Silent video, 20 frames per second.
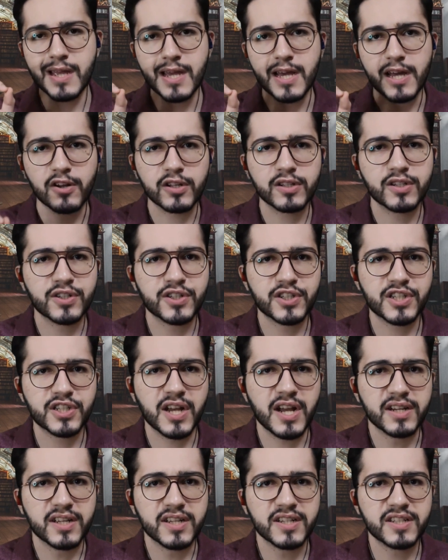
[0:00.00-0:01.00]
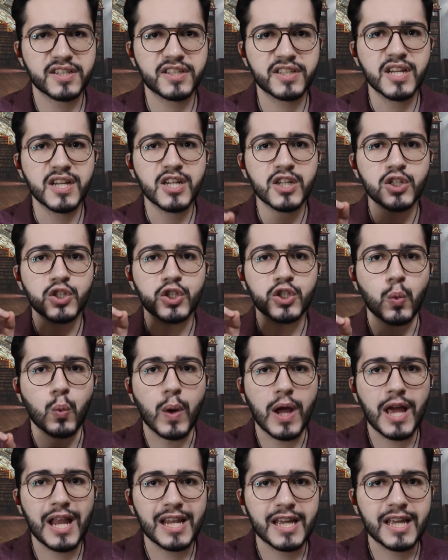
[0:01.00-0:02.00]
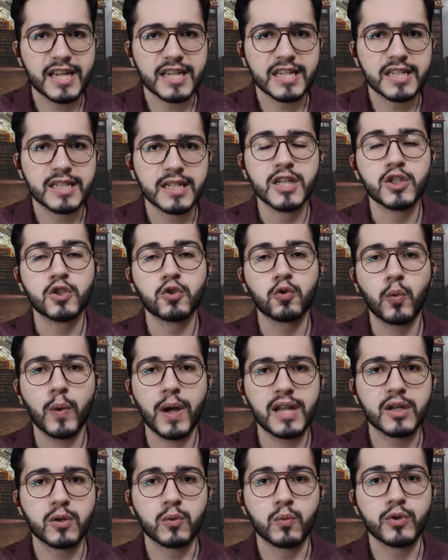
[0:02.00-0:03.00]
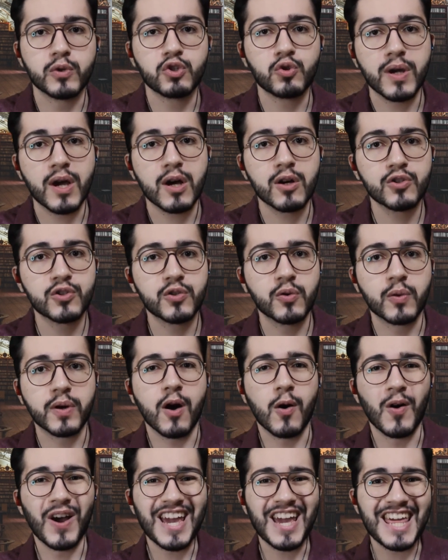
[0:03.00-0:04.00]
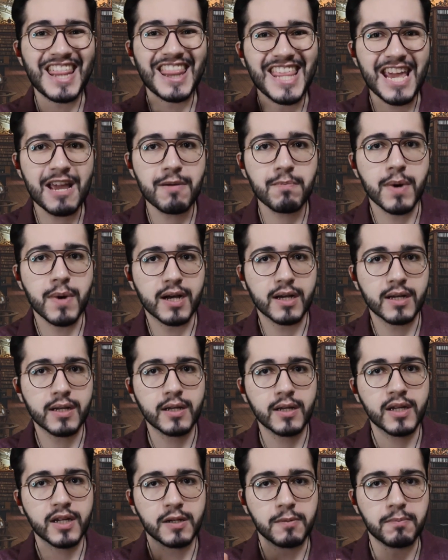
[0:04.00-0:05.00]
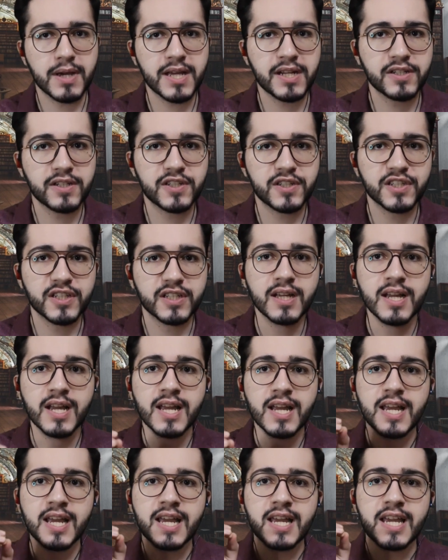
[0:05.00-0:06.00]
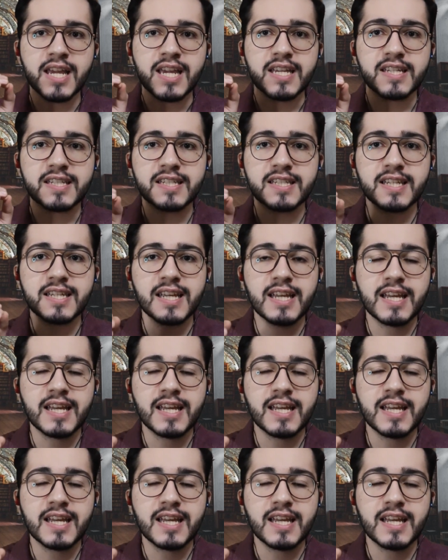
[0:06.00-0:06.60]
Another sign is swelling. Swelling, which we also call edema in medicine, is